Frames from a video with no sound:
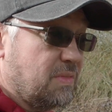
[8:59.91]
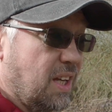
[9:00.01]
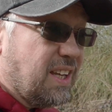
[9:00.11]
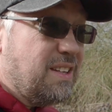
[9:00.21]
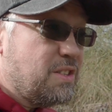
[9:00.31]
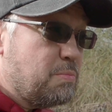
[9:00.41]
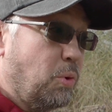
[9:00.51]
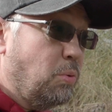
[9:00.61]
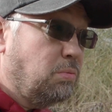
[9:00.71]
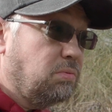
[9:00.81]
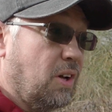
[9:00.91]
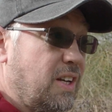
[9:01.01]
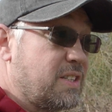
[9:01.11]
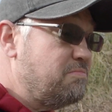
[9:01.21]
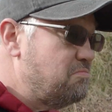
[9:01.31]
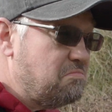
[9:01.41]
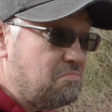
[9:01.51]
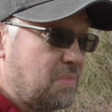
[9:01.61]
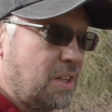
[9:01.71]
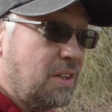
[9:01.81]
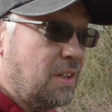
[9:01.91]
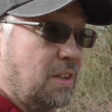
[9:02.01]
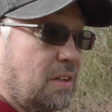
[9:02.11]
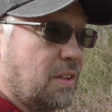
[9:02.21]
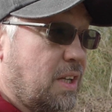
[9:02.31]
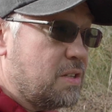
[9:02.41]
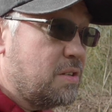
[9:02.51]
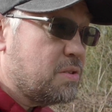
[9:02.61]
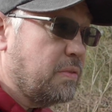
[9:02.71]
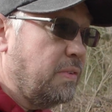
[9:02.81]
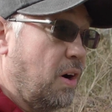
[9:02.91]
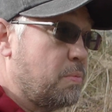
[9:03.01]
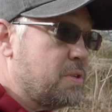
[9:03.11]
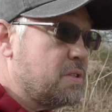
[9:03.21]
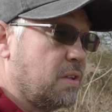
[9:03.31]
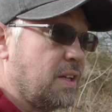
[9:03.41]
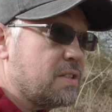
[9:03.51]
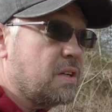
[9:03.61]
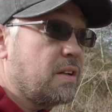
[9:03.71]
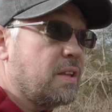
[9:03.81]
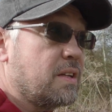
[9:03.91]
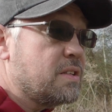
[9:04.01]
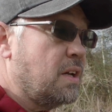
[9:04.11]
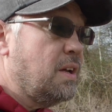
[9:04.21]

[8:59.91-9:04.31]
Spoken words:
Again, small, light. Gives you sort of options on that side of things,